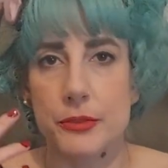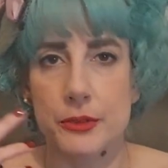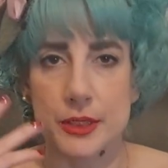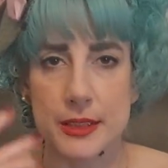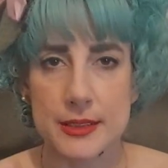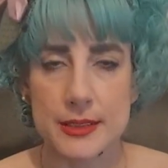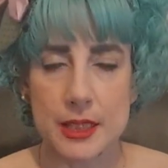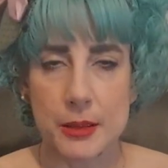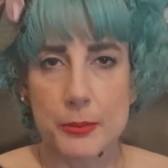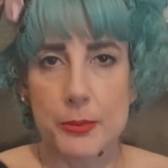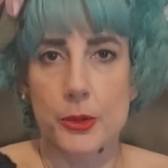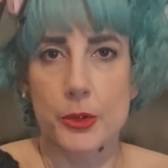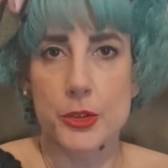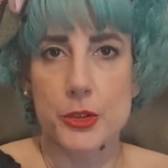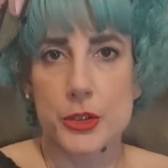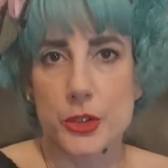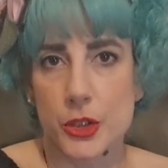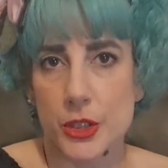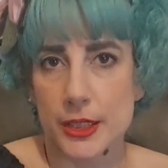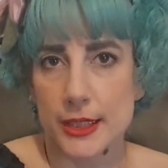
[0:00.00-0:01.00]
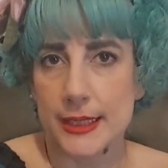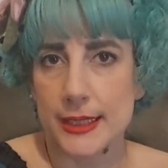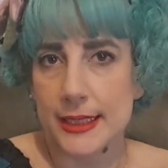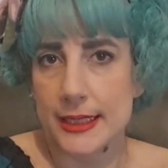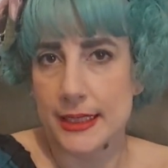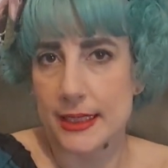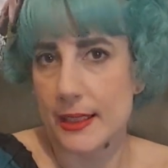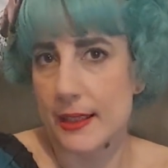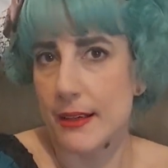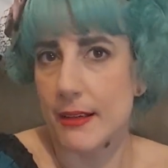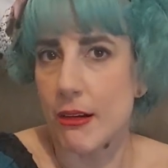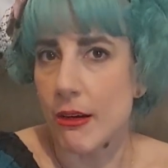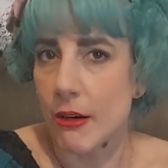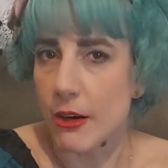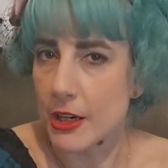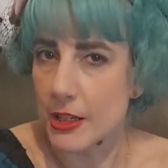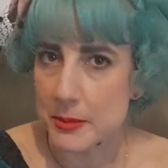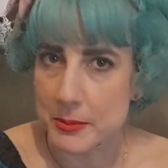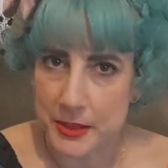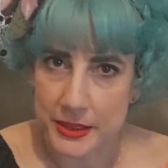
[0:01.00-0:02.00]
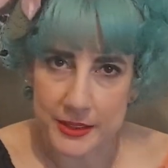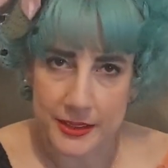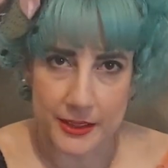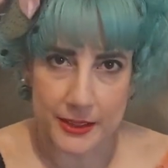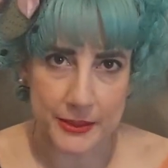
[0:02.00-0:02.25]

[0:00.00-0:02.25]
for example, your arm.